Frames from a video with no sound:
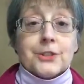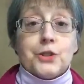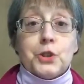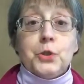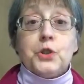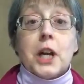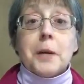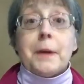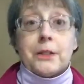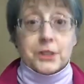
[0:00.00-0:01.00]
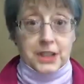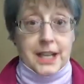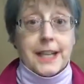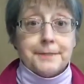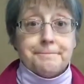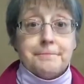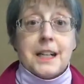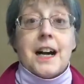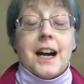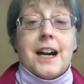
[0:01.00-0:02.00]
to talk about today
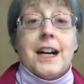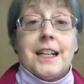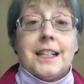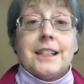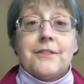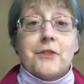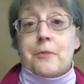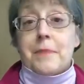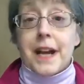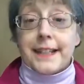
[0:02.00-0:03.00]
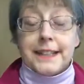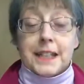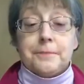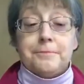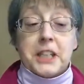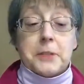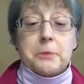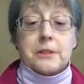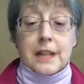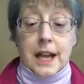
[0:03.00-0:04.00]
for my
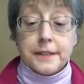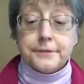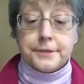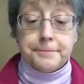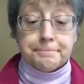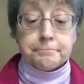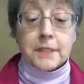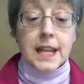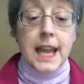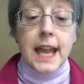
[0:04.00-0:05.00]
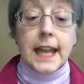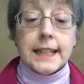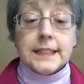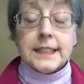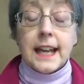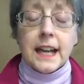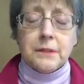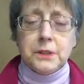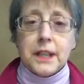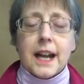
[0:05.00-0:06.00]
Facebook Live, and
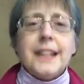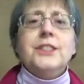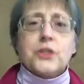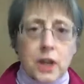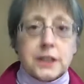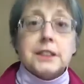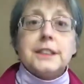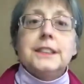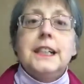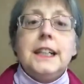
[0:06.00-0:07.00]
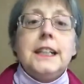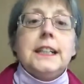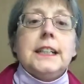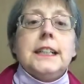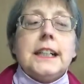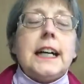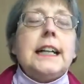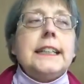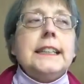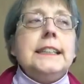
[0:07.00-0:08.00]
I struggled.
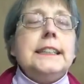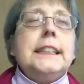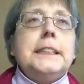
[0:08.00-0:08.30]
I